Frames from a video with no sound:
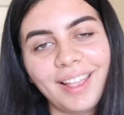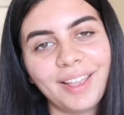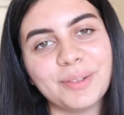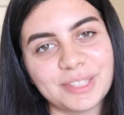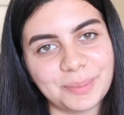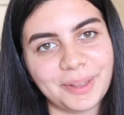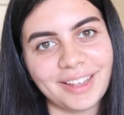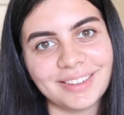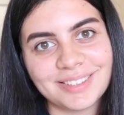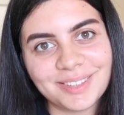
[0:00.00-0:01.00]
Hey, what's up, you
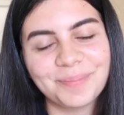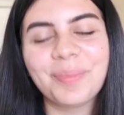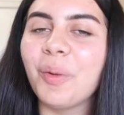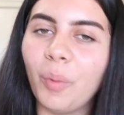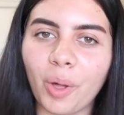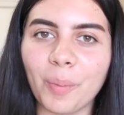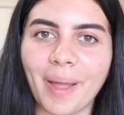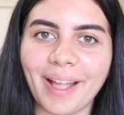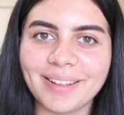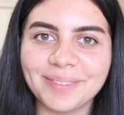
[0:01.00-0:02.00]
guys? Welcome
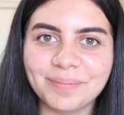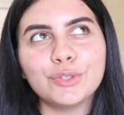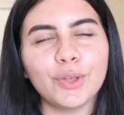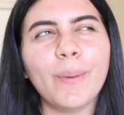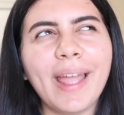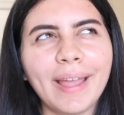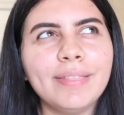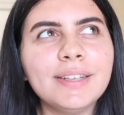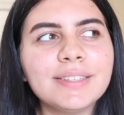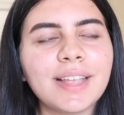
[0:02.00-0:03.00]
back. So I
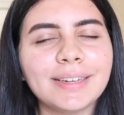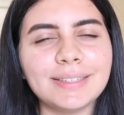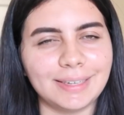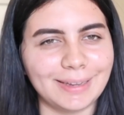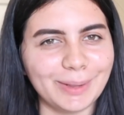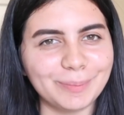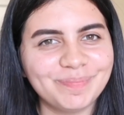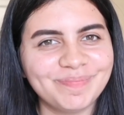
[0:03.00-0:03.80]
had this idea.